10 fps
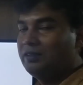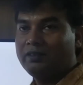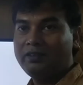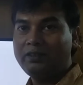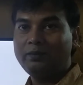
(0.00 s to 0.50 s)

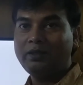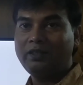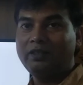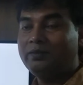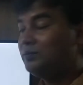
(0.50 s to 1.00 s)
This is
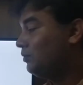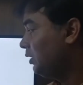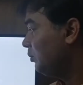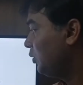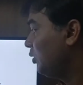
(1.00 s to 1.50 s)
very
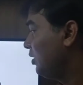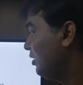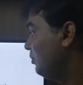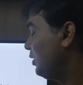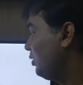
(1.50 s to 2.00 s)

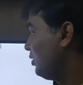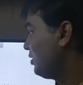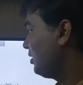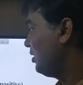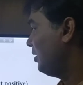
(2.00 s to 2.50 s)
important
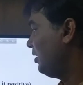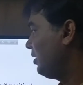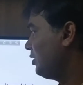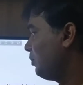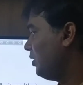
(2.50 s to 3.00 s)
because there
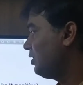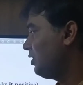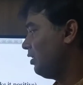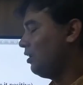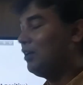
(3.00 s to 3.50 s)
is a
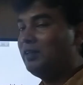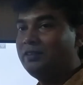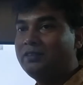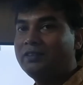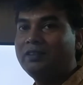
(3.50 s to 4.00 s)
puzzle
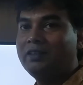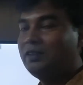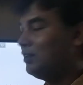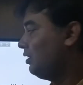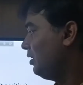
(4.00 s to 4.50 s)
lies
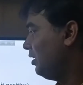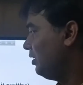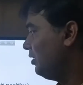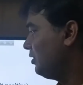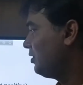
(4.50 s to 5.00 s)

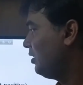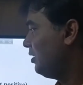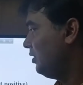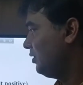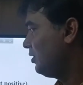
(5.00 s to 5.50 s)
in this
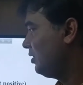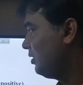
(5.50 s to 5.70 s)
sentence.